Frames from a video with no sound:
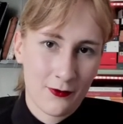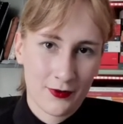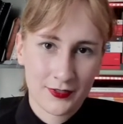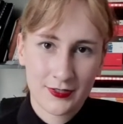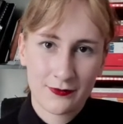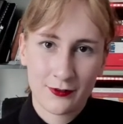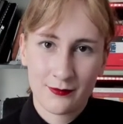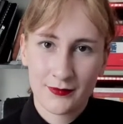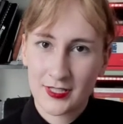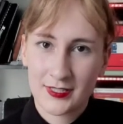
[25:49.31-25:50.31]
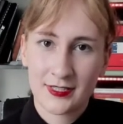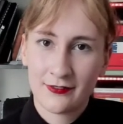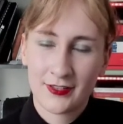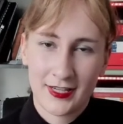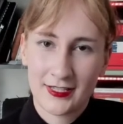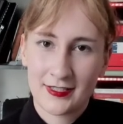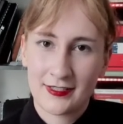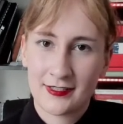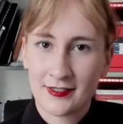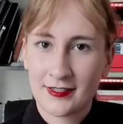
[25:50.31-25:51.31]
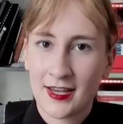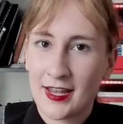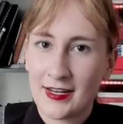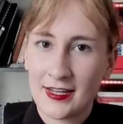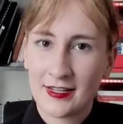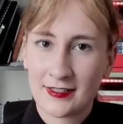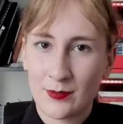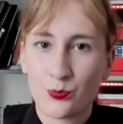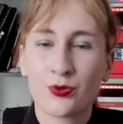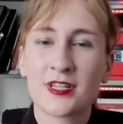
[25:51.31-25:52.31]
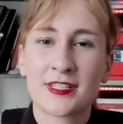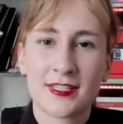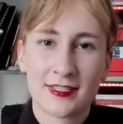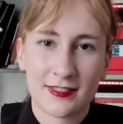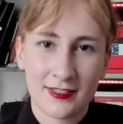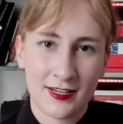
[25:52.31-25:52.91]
force from this civilized society and imprisons it,